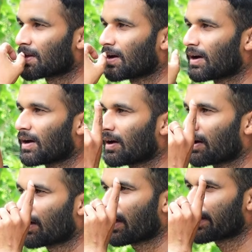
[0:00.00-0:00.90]

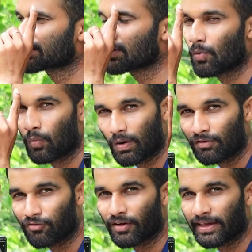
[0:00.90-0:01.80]
I saw
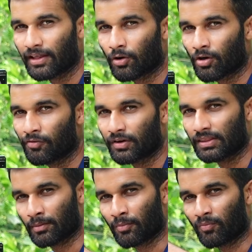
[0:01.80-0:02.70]
one flyer out of it,
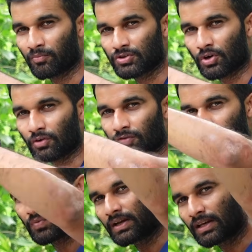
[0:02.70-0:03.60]
the shot
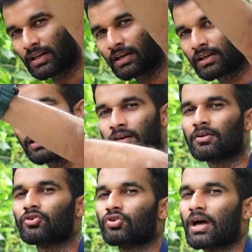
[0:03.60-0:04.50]
which went a little
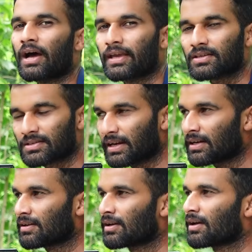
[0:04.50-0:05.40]
to the higher side.
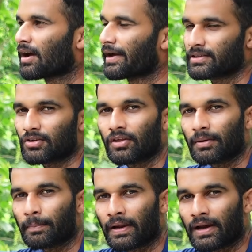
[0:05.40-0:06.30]
I saw
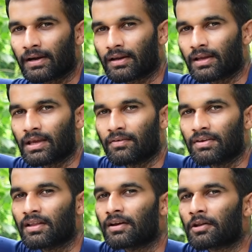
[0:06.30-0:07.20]
the pellet
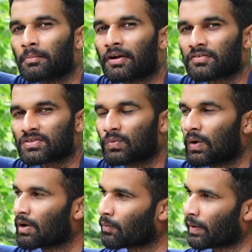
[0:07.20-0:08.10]
giving a little bit of a
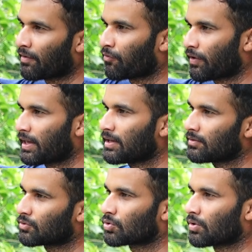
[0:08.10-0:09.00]
swirl while flying.
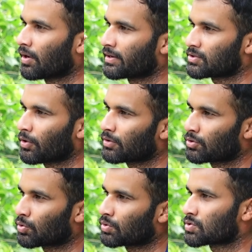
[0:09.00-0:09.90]
I saw it
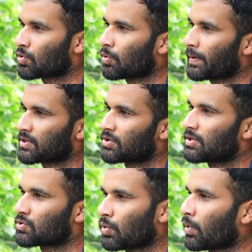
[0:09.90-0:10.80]
through the scope
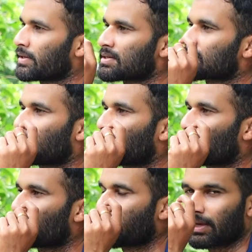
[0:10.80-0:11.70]
actually, so I just
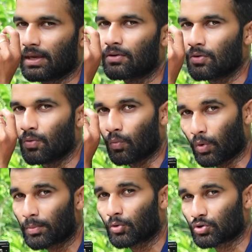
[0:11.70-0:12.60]
continued taking
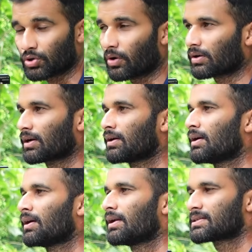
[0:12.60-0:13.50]
one more shot.
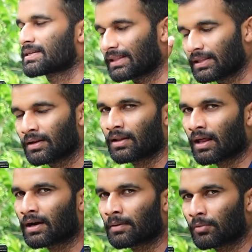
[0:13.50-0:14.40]
Let's take the
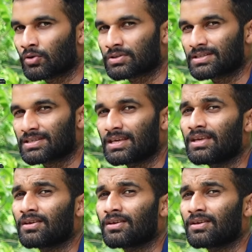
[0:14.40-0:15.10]
target up close and see